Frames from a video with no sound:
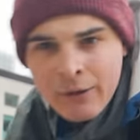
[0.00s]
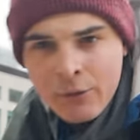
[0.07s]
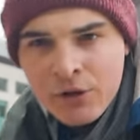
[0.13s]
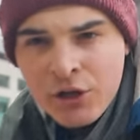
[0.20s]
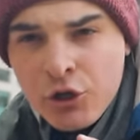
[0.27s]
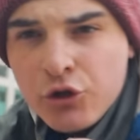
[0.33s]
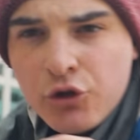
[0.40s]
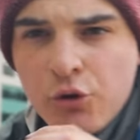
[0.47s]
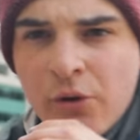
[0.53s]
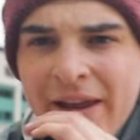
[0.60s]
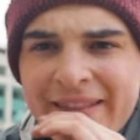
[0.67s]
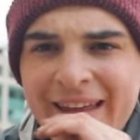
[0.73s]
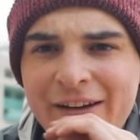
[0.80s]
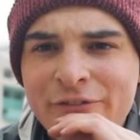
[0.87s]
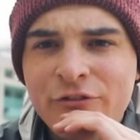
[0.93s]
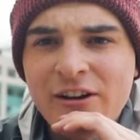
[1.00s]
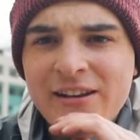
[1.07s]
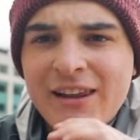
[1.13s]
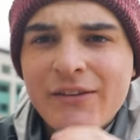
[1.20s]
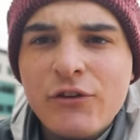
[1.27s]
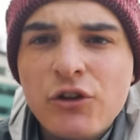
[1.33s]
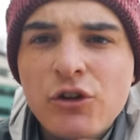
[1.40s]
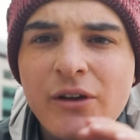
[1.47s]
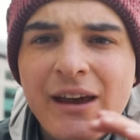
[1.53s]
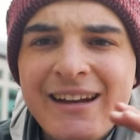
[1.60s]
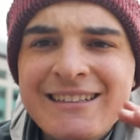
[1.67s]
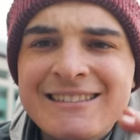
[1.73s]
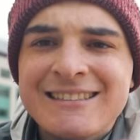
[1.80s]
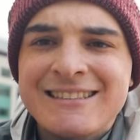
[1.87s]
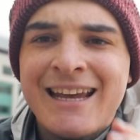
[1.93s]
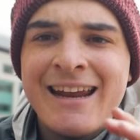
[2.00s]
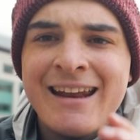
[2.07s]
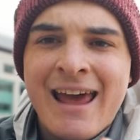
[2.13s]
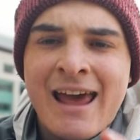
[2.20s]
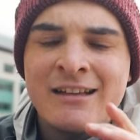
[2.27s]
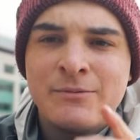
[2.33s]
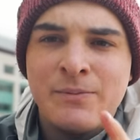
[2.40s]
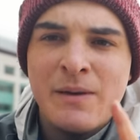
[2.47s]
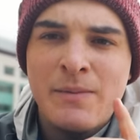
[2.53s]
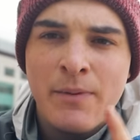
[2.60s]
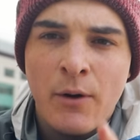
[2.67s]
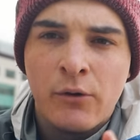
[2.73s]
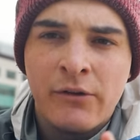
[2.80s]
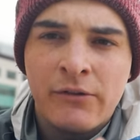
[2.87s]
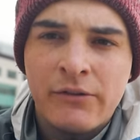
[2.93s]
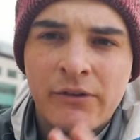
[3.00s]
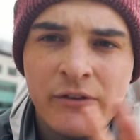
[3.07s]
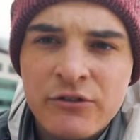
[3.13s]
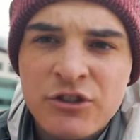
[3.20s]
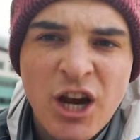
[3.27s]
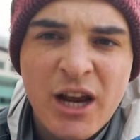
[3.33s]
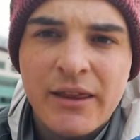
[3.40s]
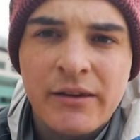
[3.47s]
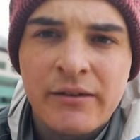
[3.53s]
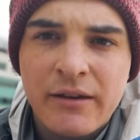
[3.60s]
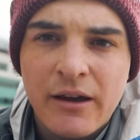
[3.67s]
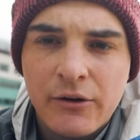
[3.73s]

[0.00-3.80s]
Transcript: Now, when you do hit that friend level, you get insane X P bonuses. Check this